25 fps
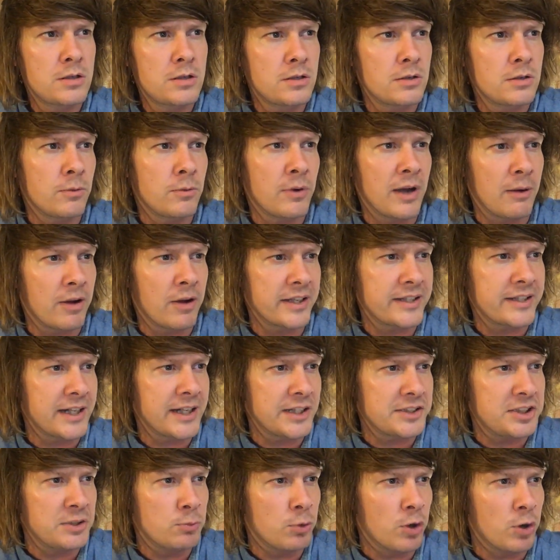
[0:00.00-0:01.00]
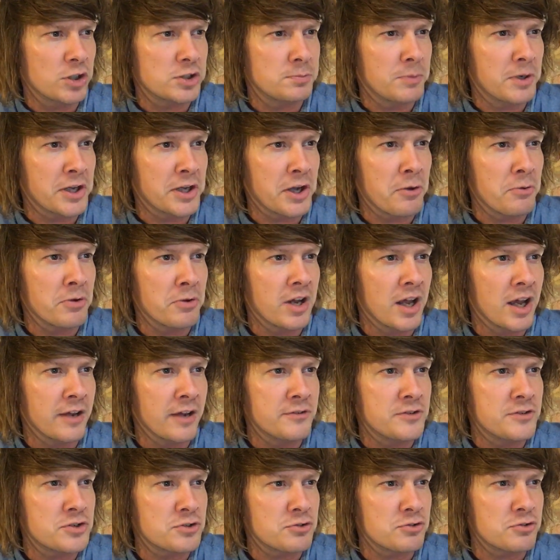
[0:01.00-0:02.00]
Wow, I can actually watch my own
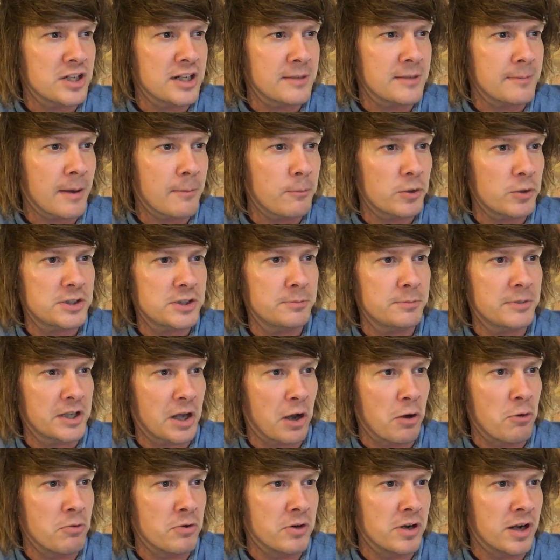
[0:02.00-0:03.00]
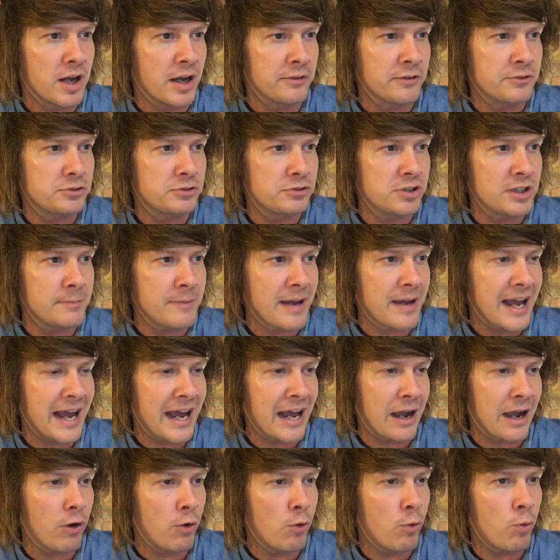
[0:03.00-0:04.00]
live stream. I'm watching my own live stream.
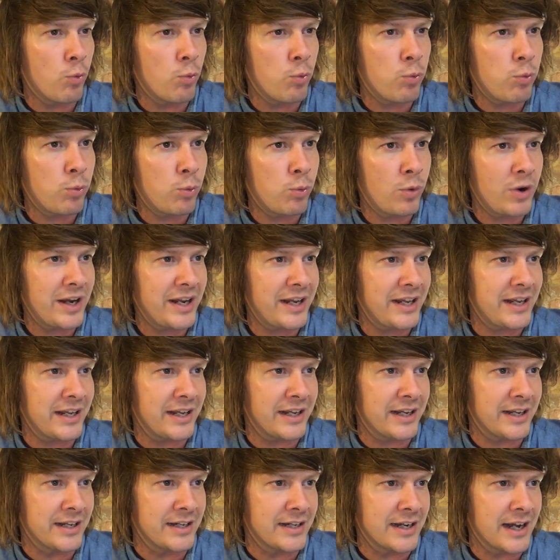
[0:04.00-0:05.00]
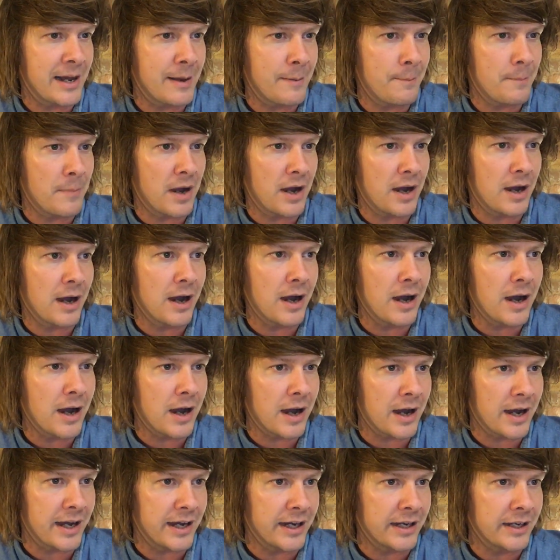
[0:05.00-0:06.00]
How weird am
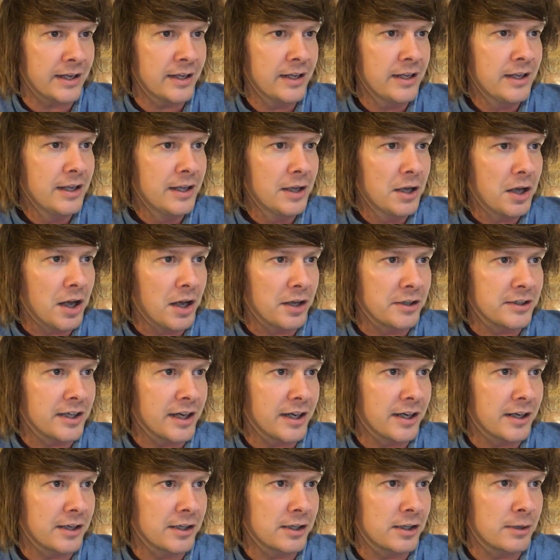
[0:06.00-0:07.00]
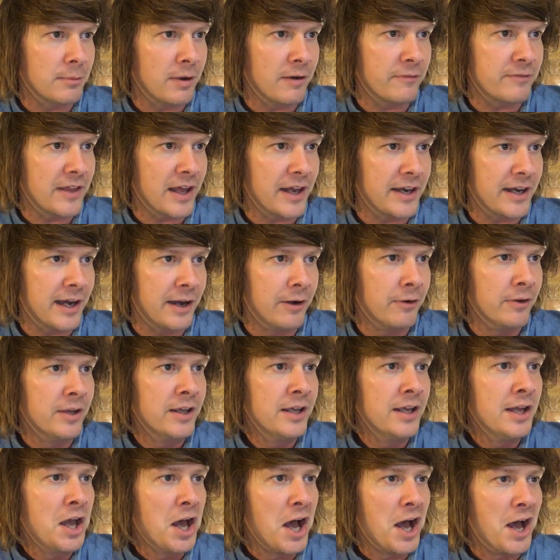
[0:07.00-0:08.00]
I? Okay, I'm going to come off that
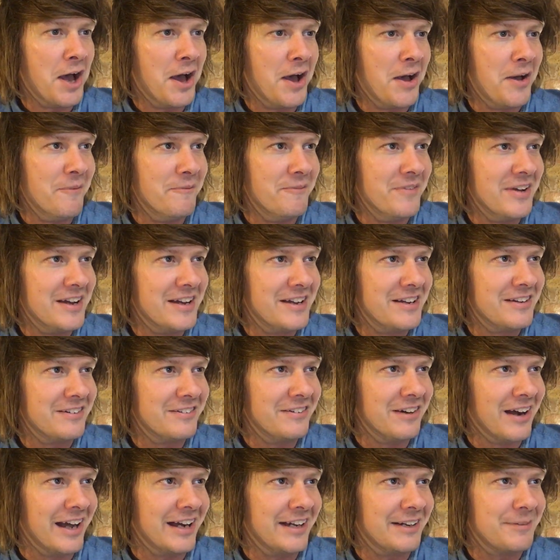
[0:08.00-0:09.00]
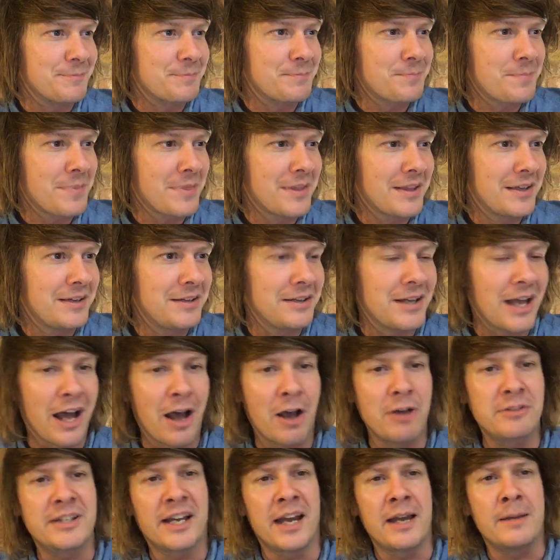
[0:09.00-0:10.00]
now. Right.
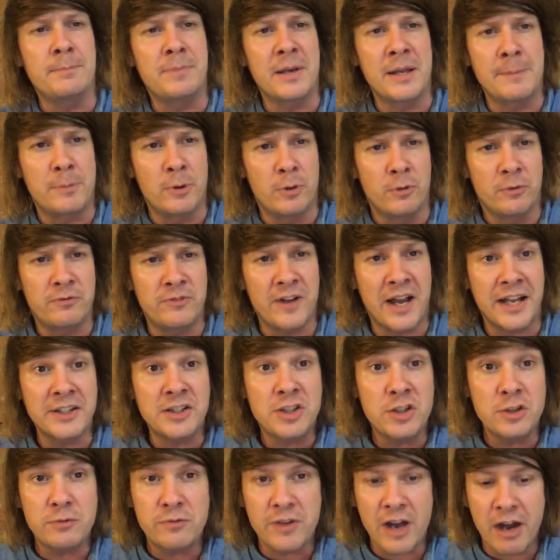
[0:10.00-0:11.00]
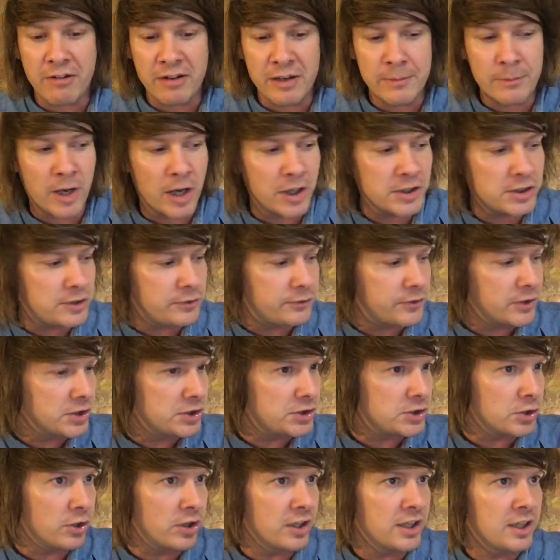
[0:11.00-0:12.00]
Okay, people, thank you very much for
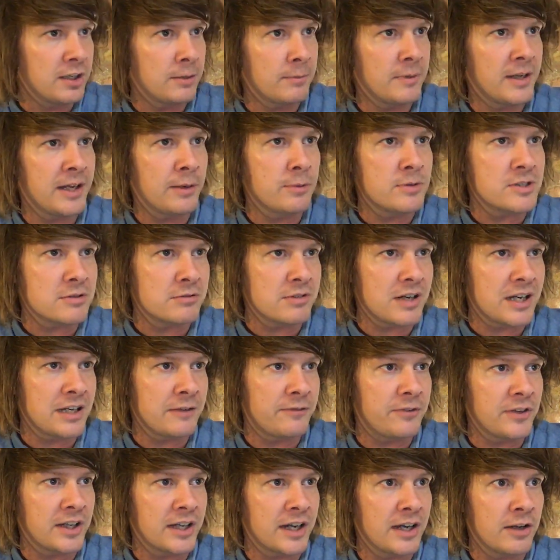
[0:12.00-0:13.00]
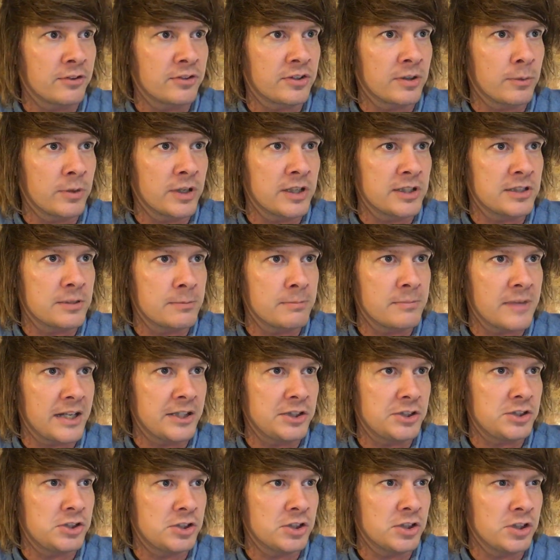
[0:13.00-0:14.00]
joining me. Was there anything else I wanted to
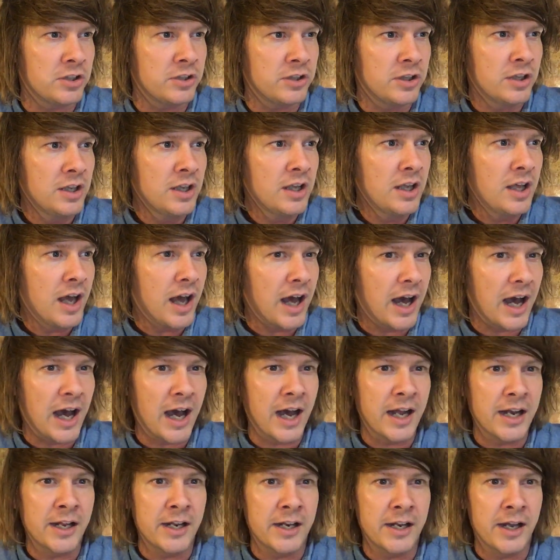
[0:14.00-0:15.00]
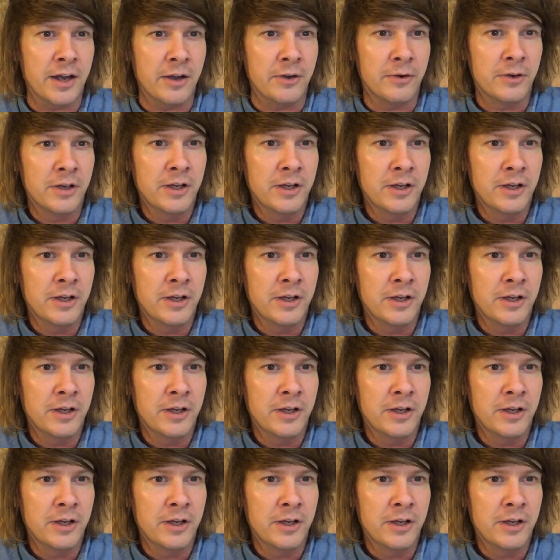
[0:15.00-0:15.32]
mention? I don't know.